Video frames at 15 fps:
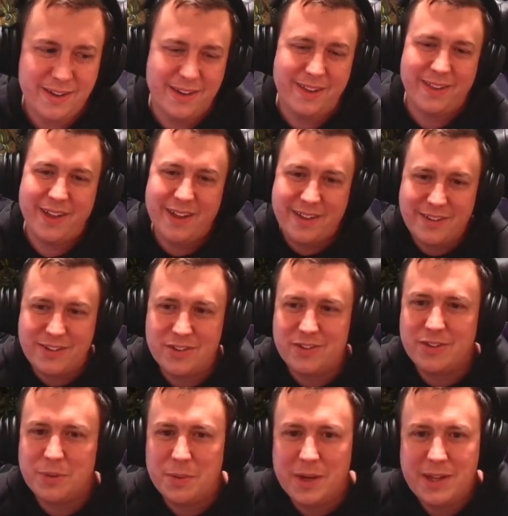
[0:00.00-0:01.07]
and that is just
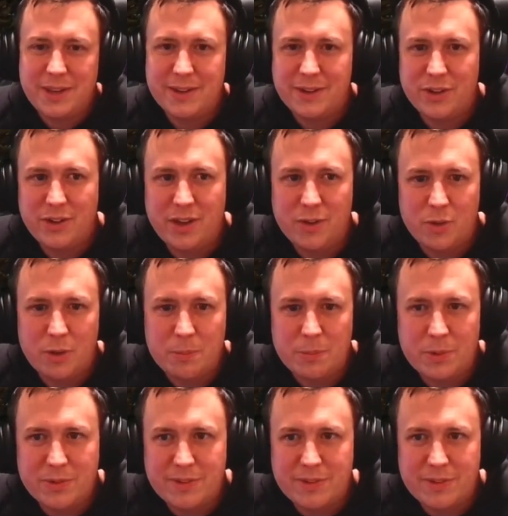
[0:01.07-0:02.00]
the way the cookie crumbles